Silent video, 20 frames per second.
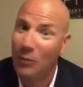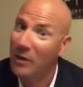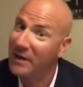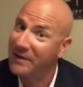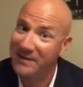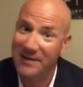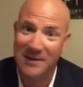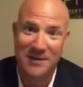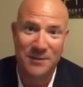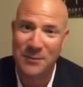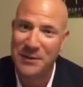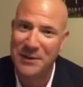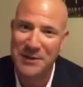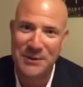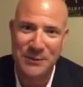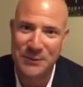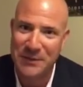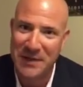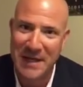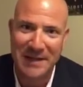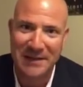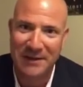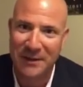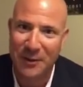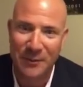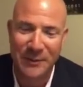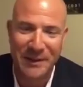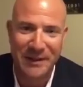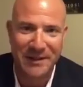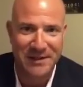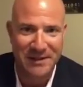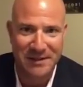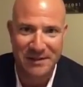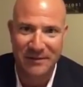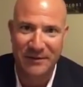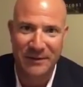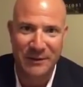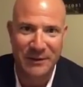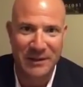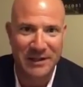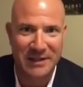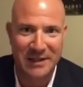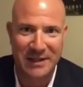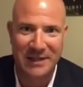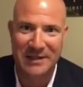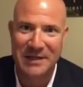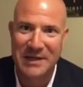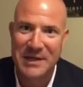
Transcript: West doesn't want to do that, though, because if you need